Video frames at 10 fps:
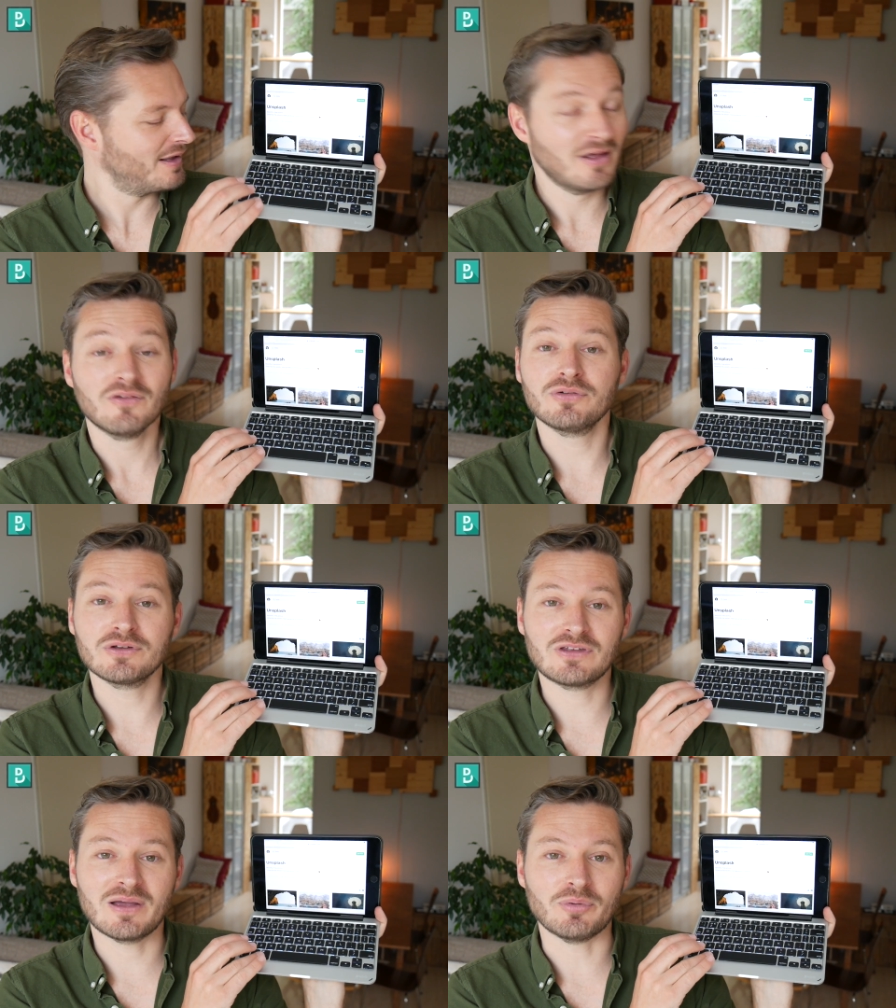For
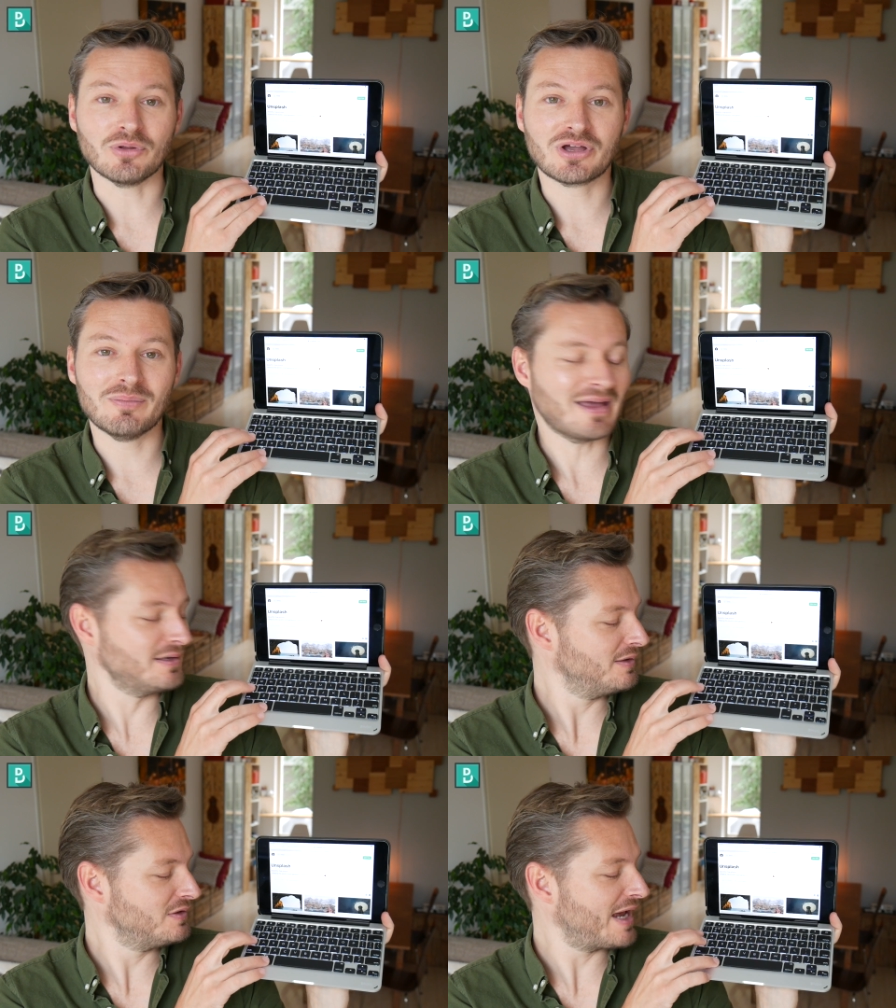example,
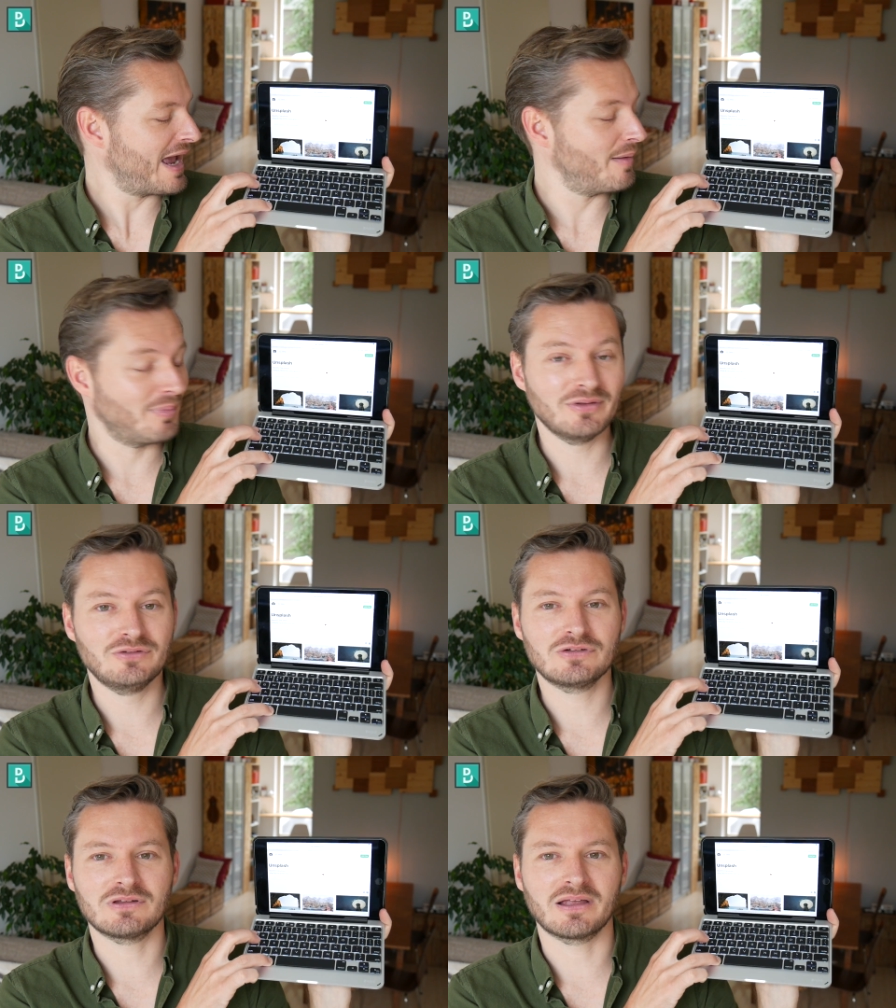Command Tab,
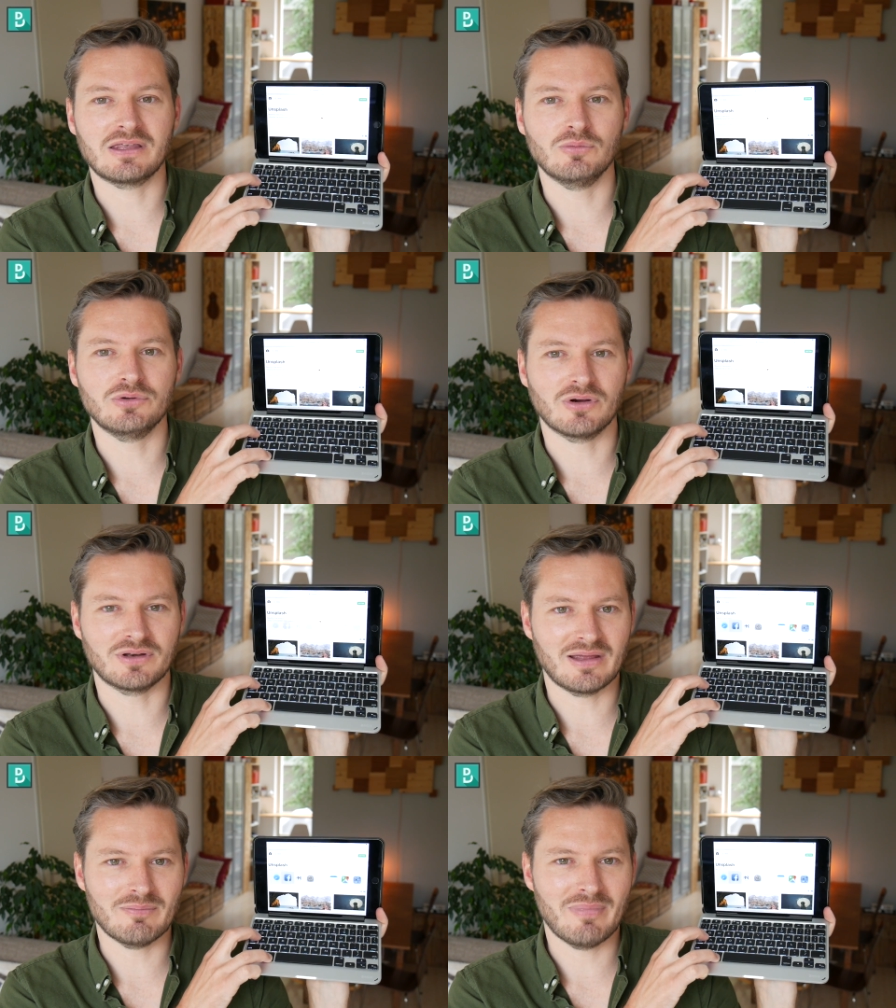just like you would on
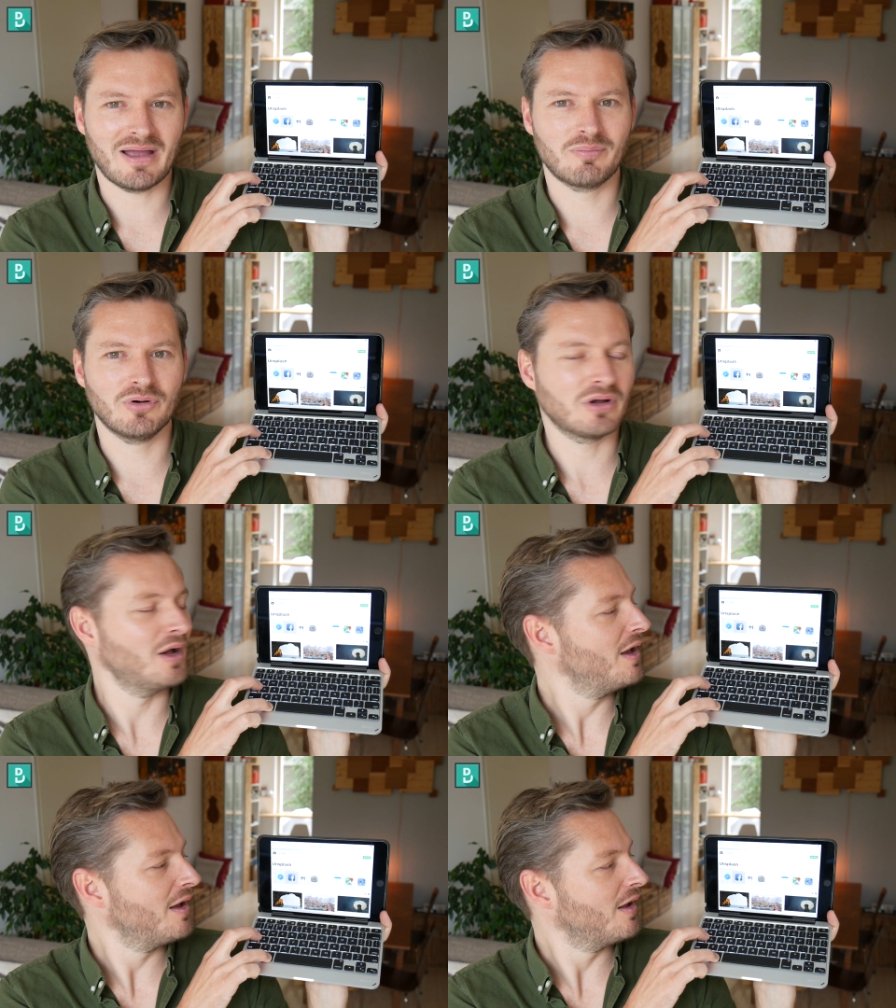a MacBook,
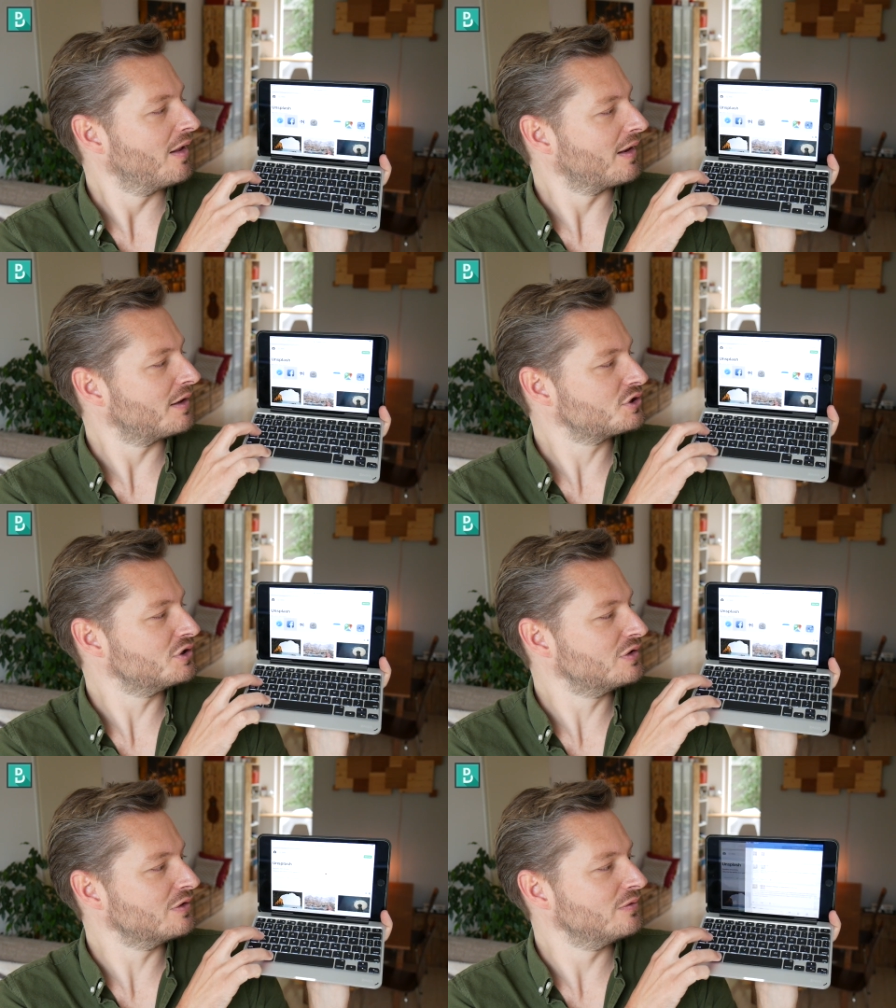allows you
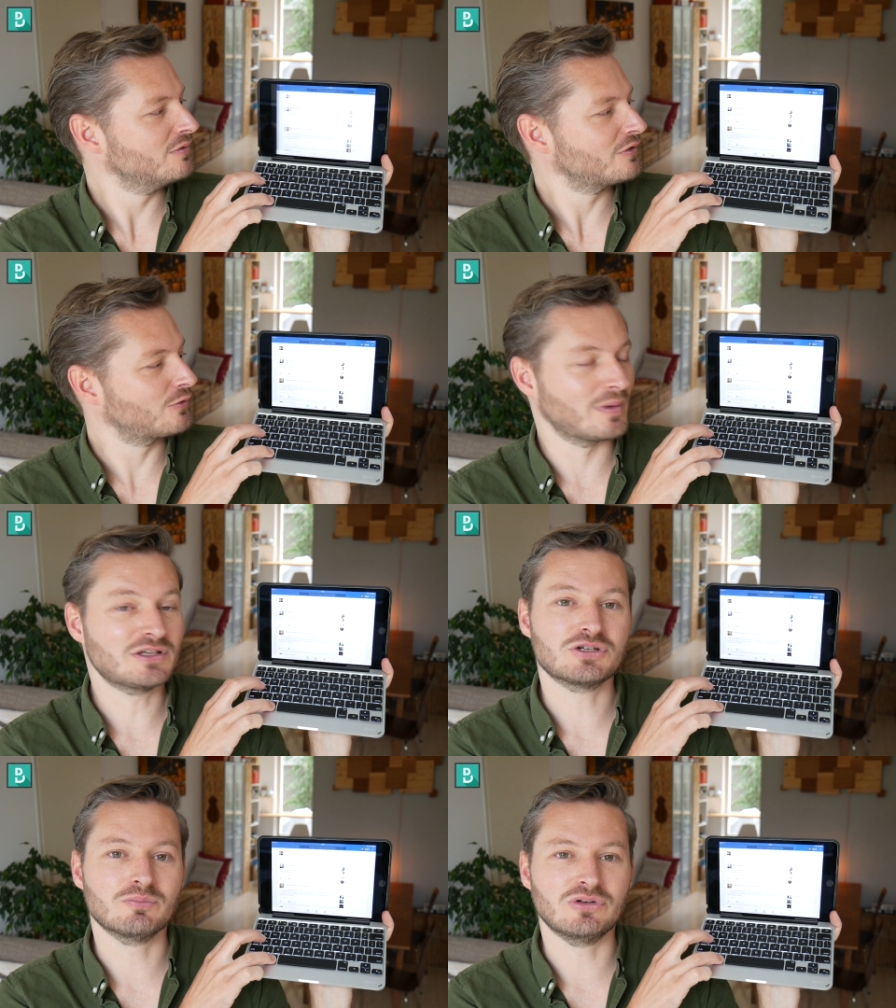to
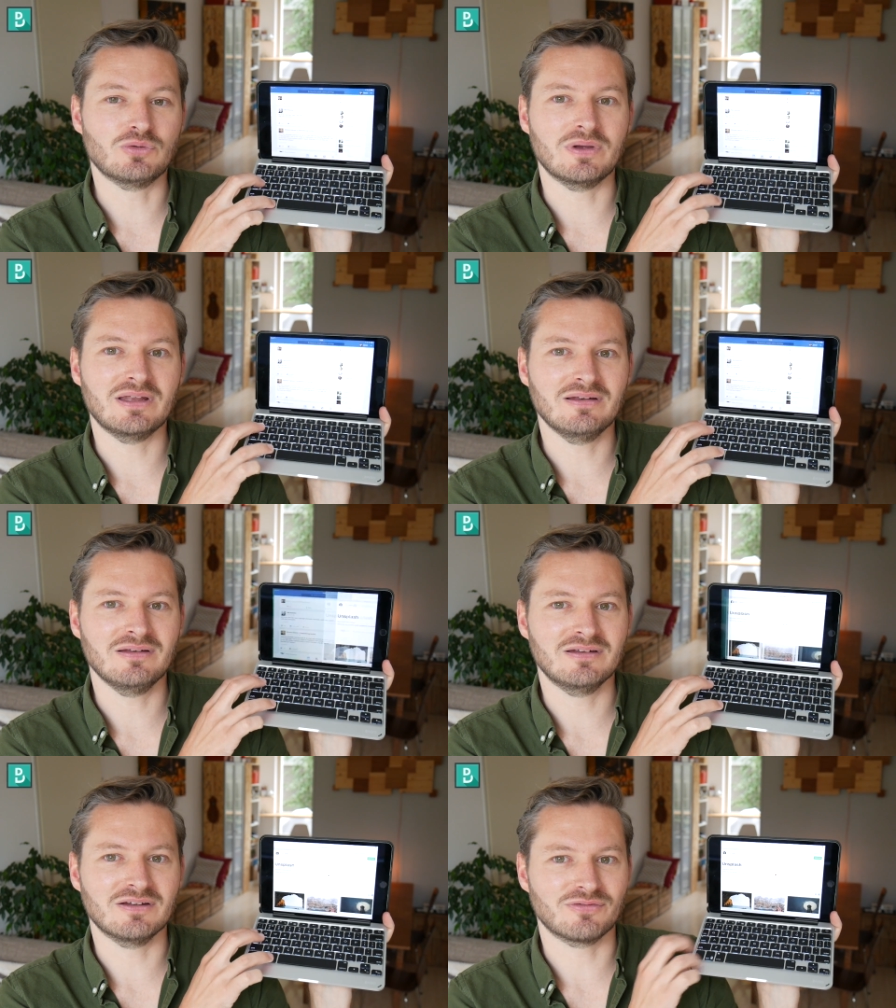switch
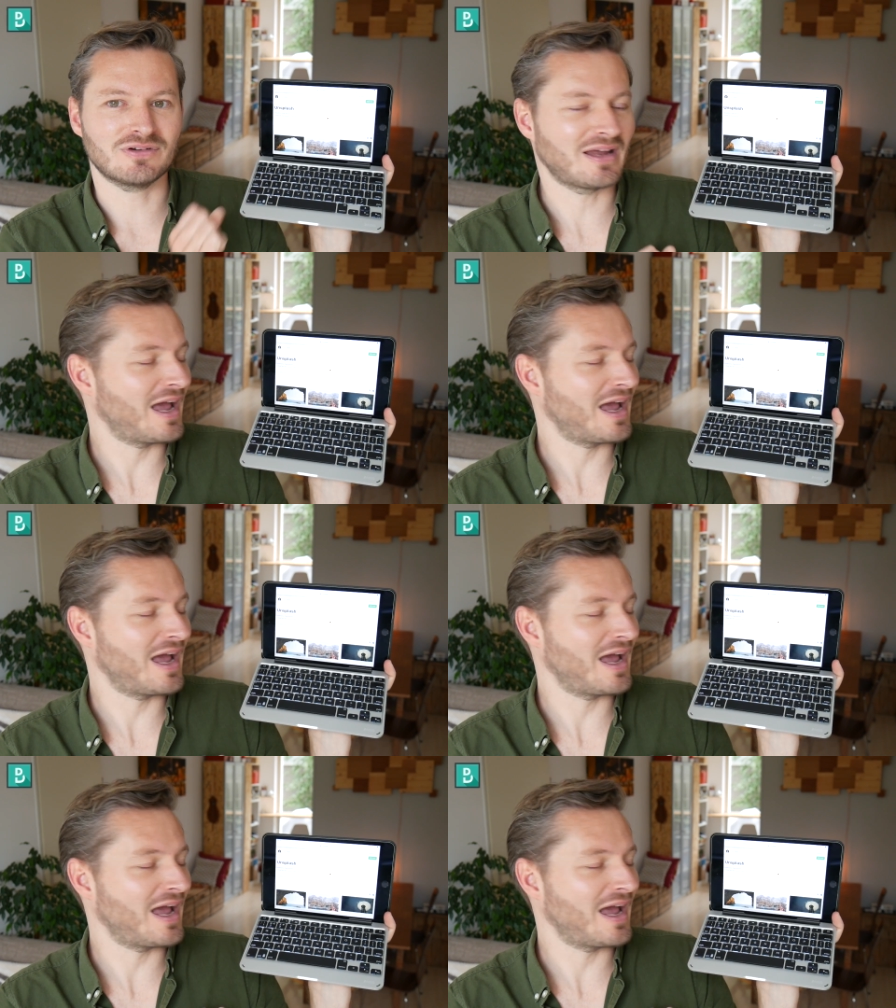between different